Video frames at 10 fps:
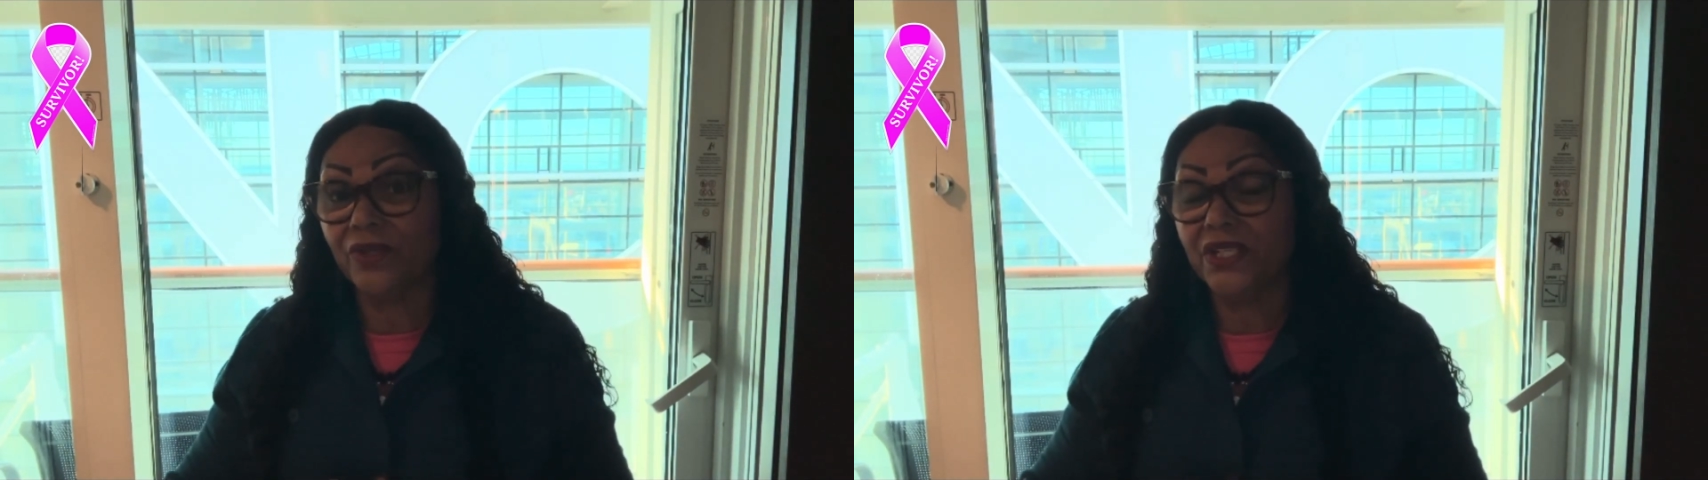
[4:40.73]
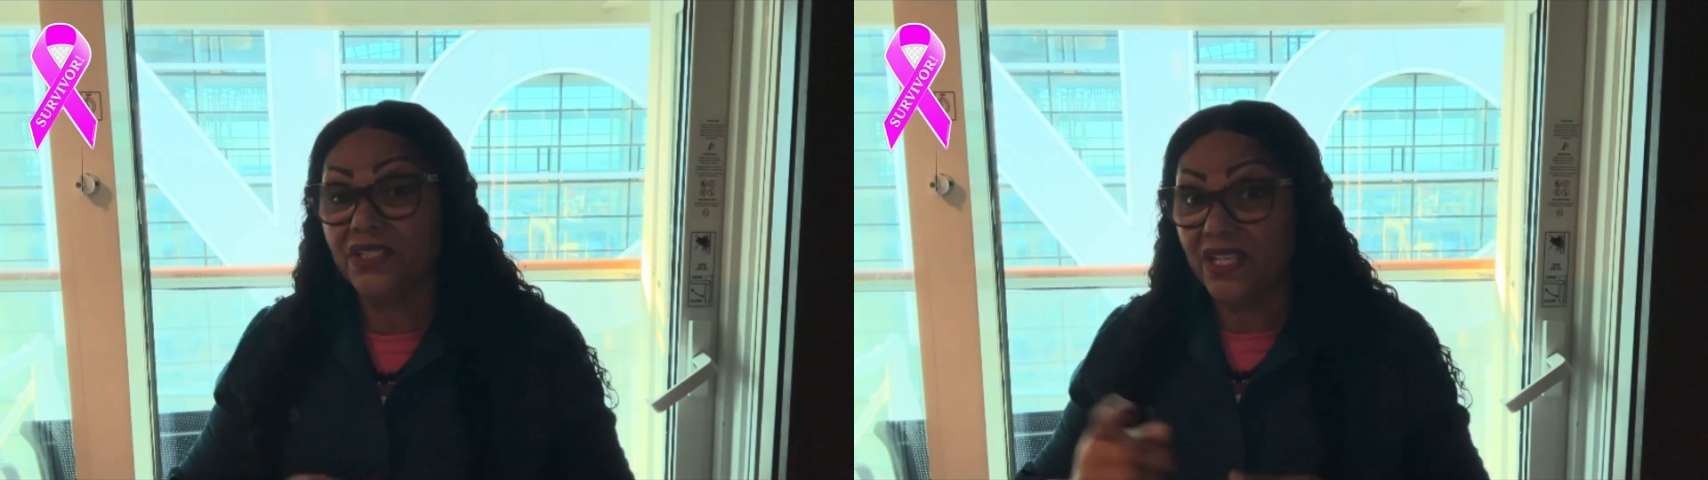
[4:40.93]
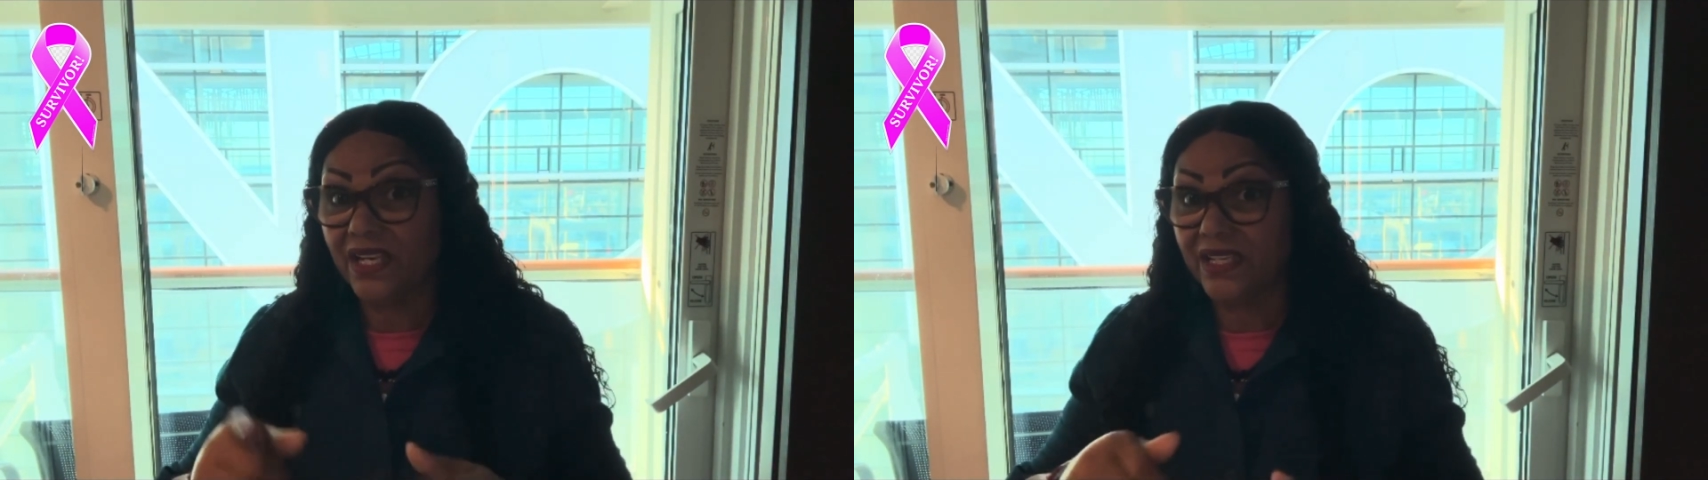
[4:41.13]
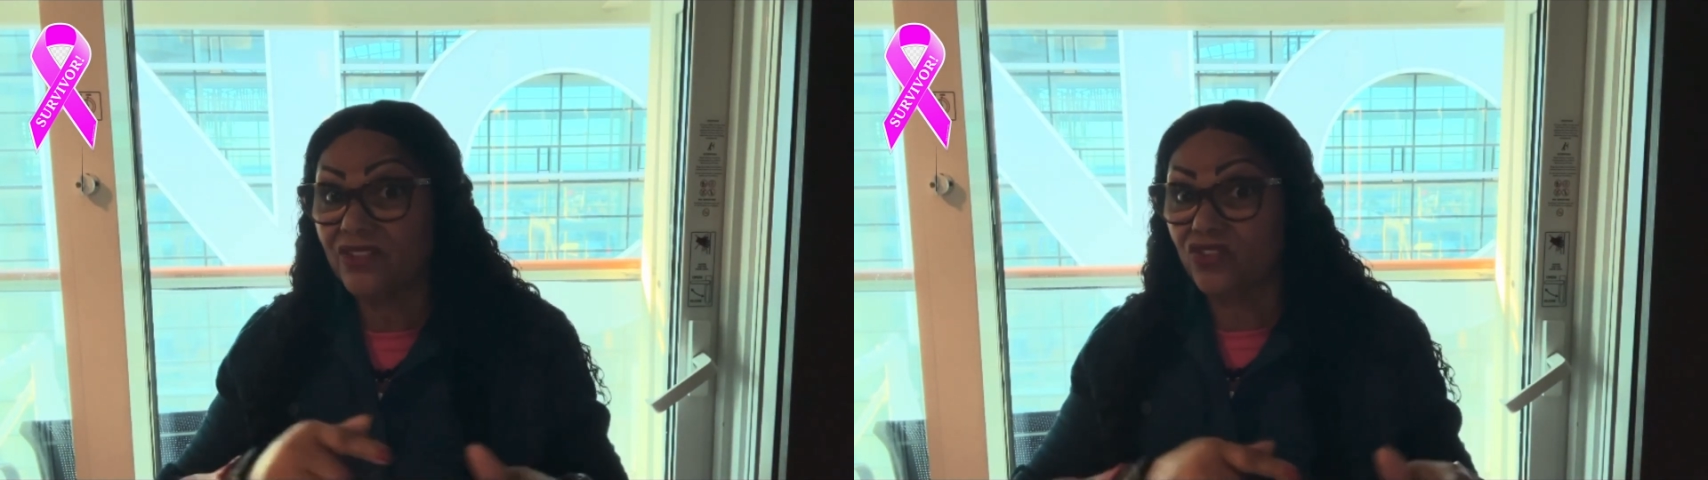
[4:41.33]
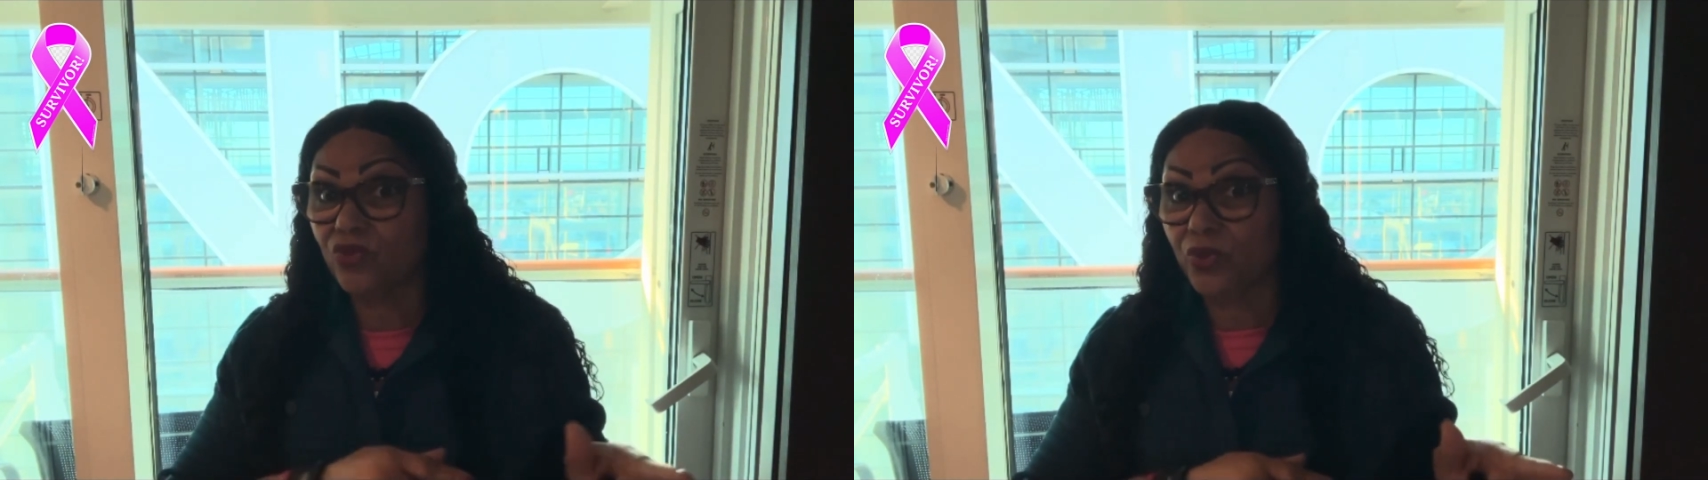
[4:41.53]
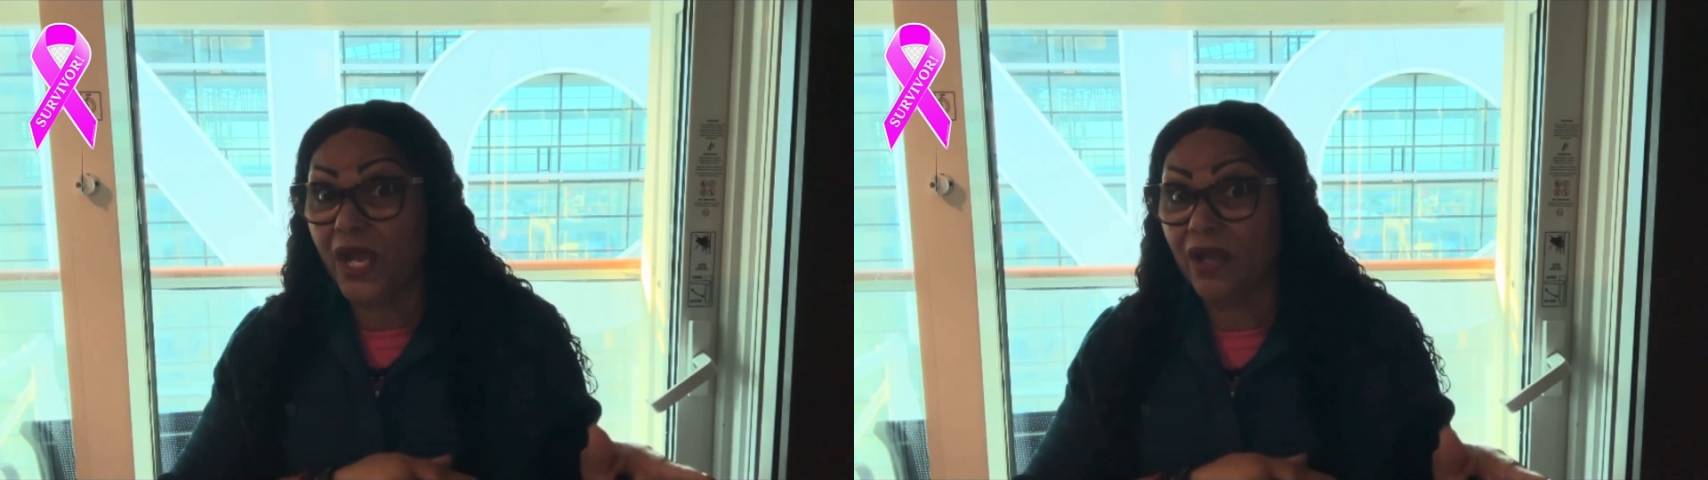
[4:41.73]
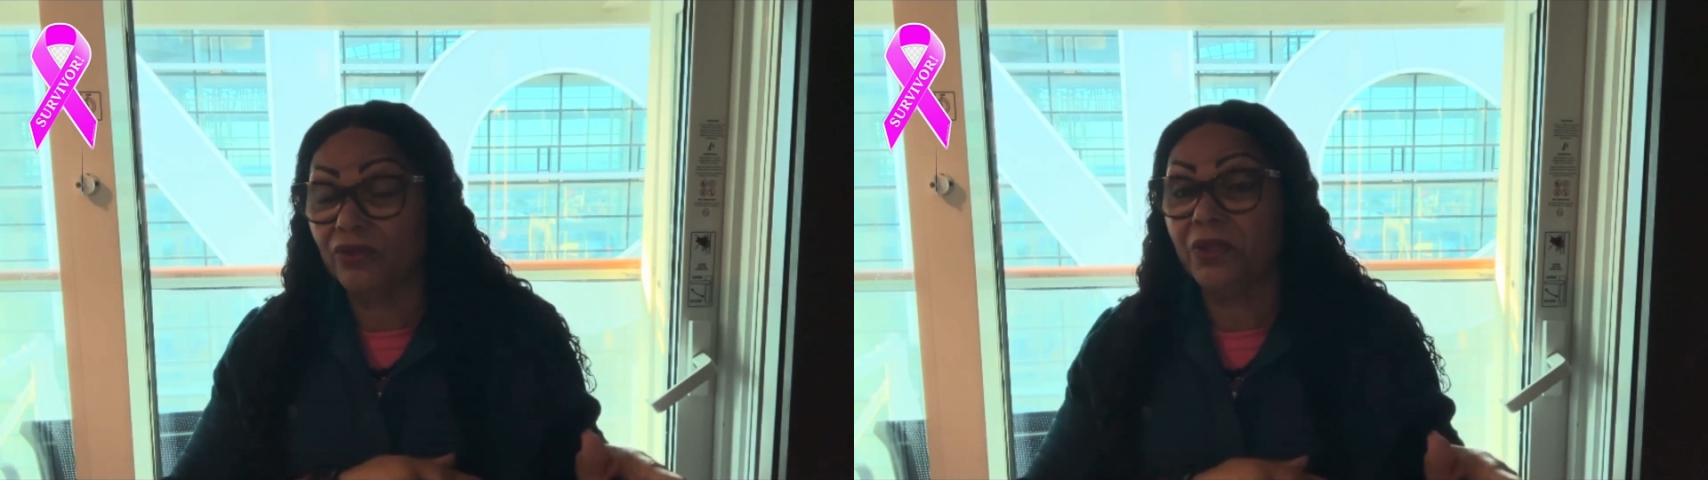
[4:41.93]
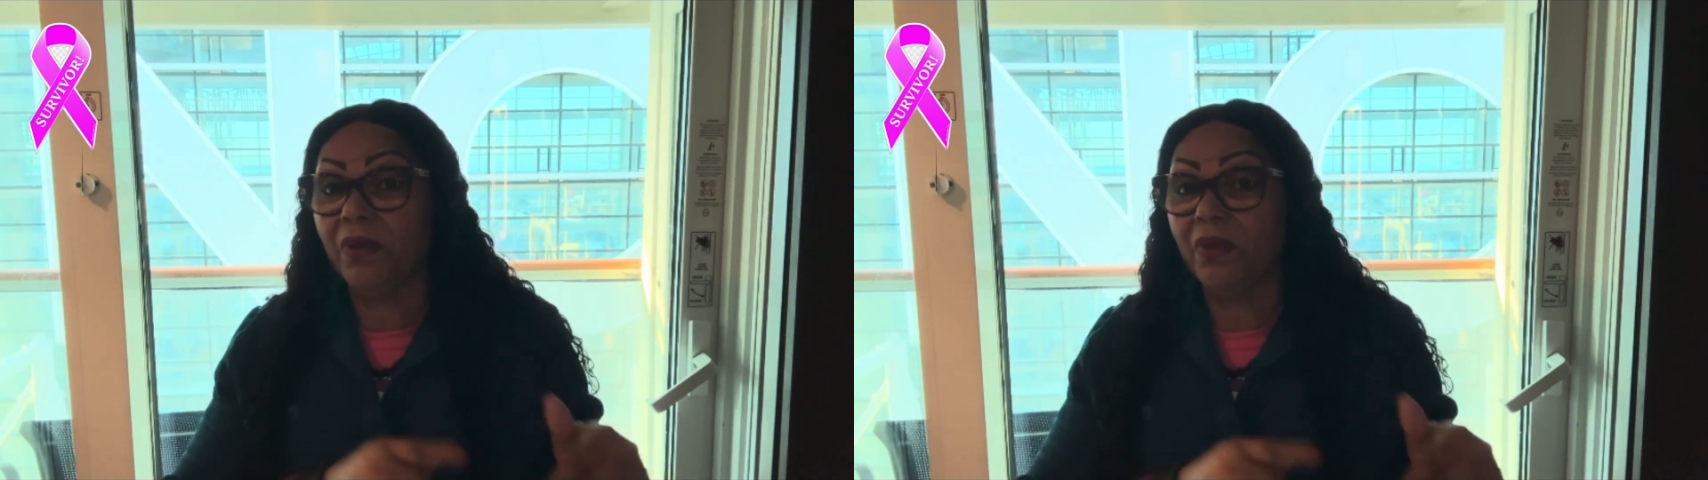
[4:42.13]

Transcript: And if that gets too down,